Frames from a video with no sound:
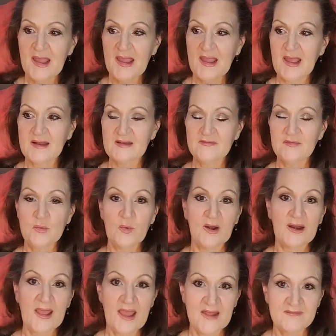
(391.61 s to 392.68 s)
And if you
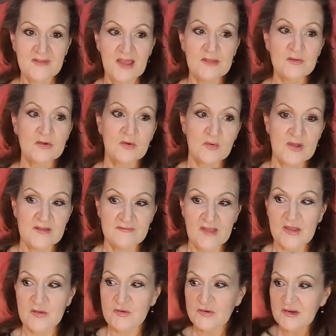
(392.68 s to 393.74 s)
want to add value and create
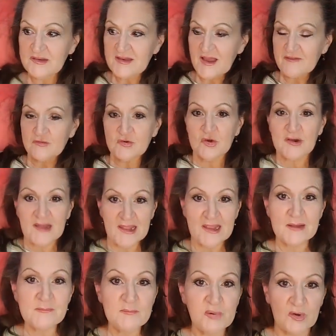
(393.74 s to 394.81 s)
value, you need to have good
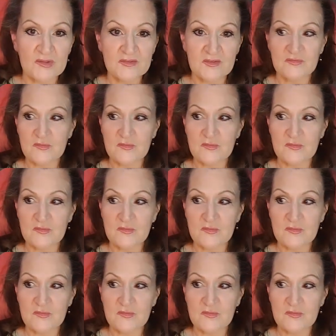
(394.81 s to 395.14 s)
inputs.